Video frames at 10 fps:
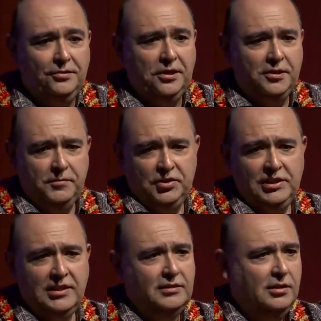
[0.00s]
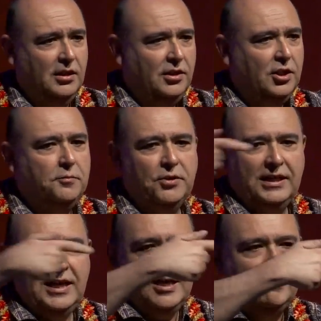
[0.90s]
to another machine, you put a
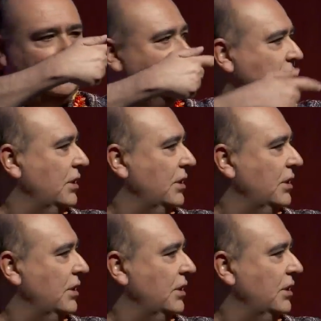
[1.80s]
cable.